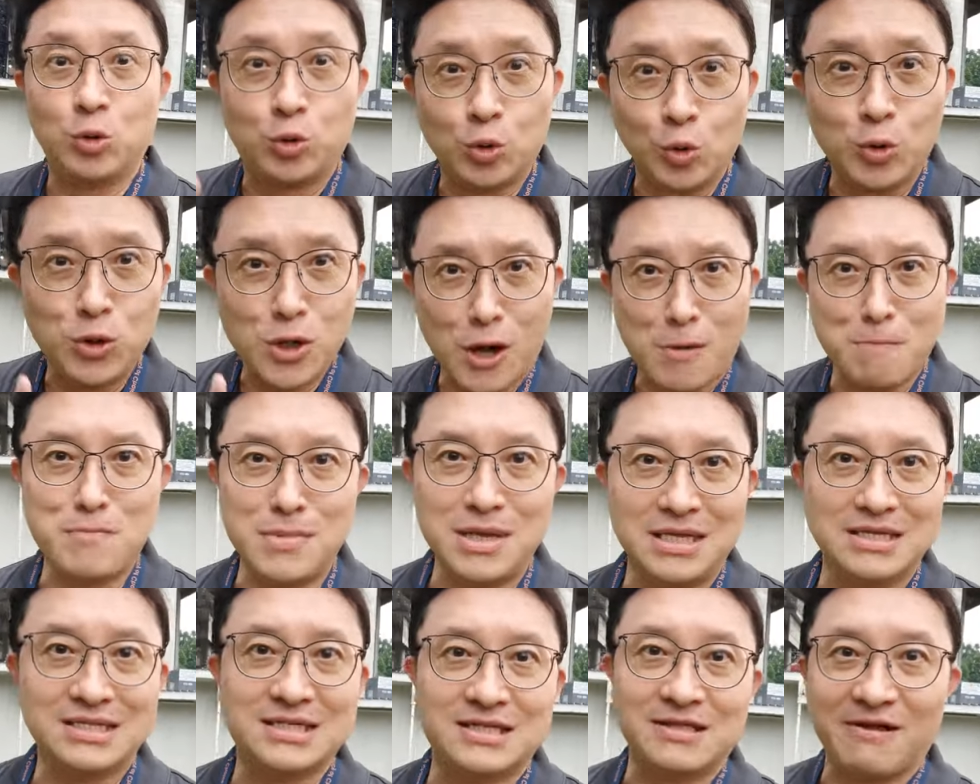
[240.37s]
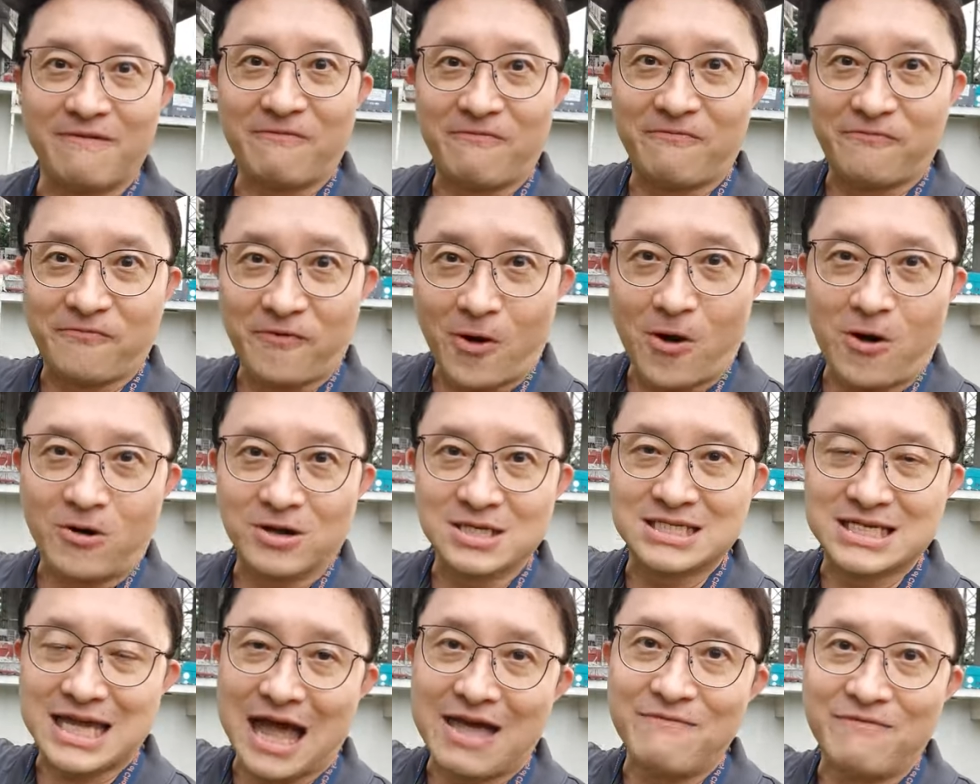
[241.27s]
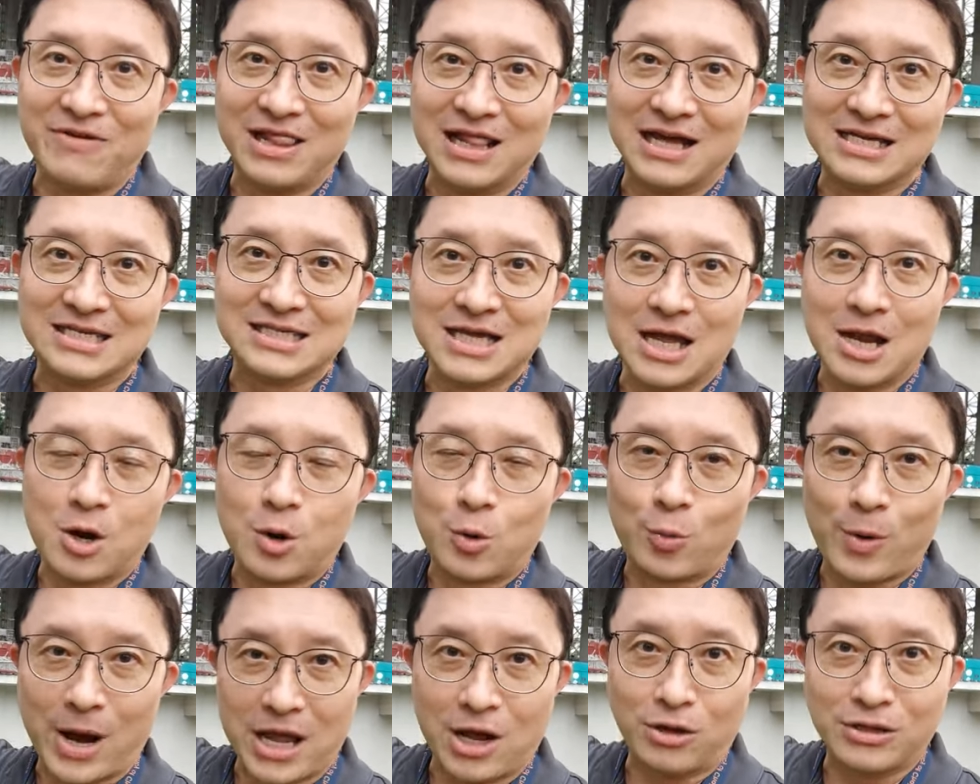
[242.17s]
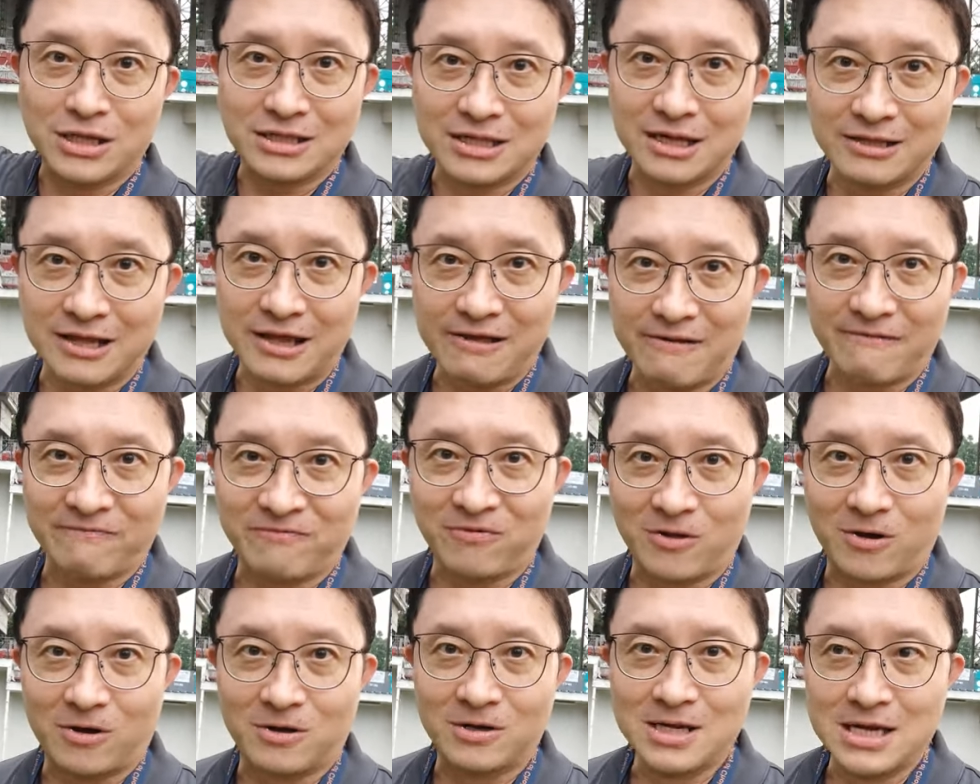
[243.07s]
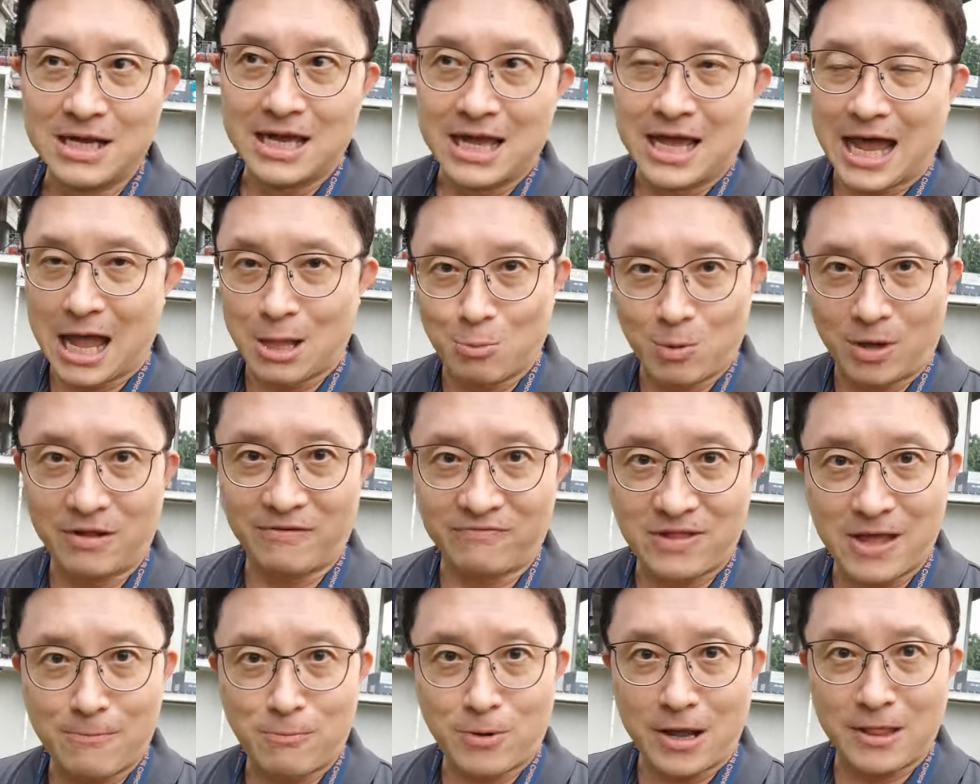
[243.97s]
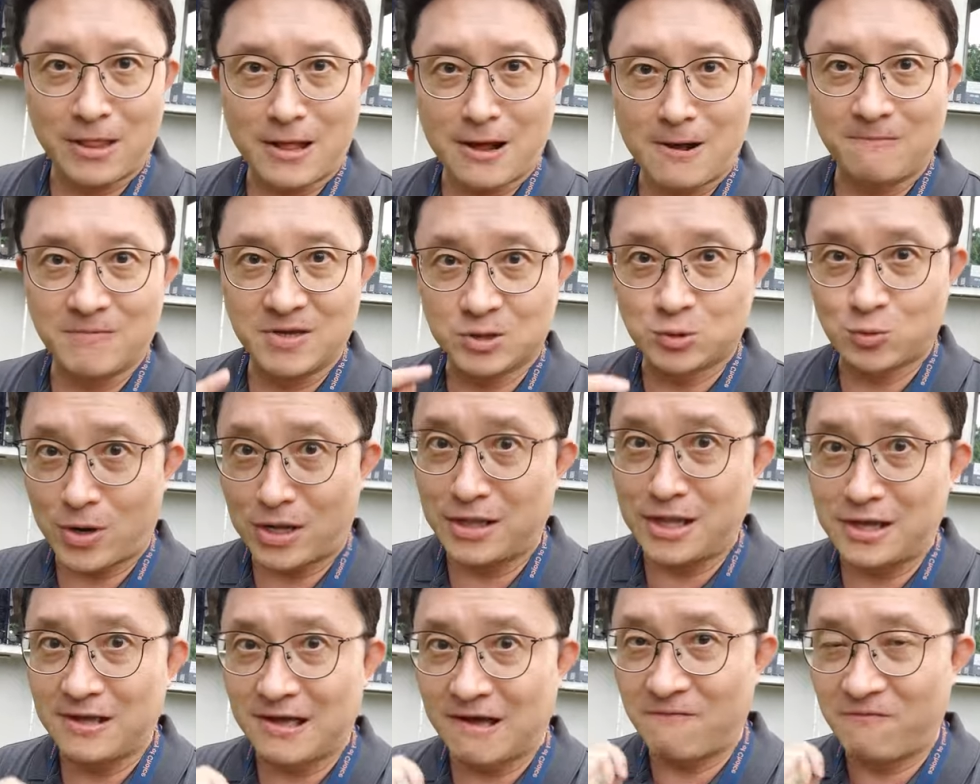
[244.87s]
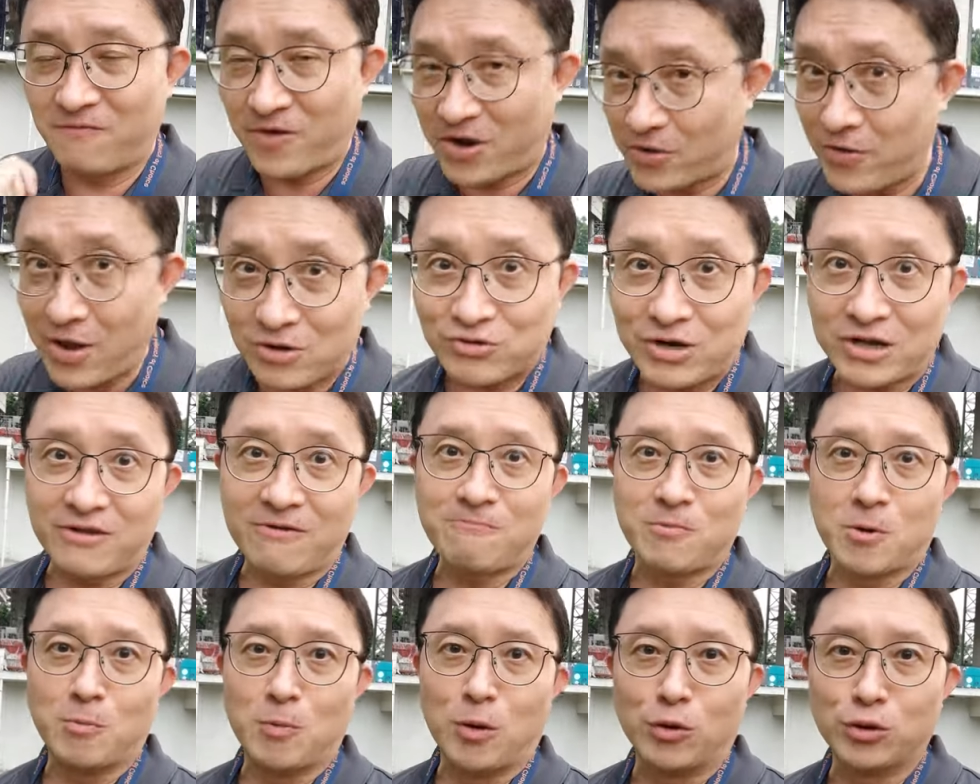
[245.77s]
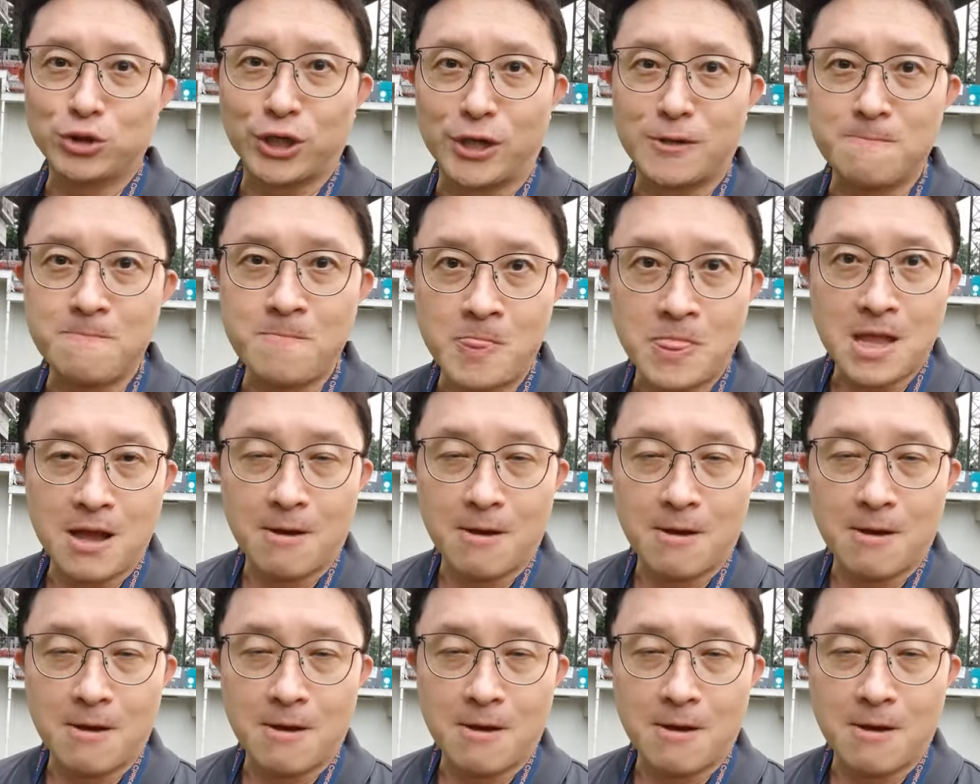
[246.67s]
do not miss the 4 Sky Villas right on the 38th floor. And one of them right now is running a very attractive promotion.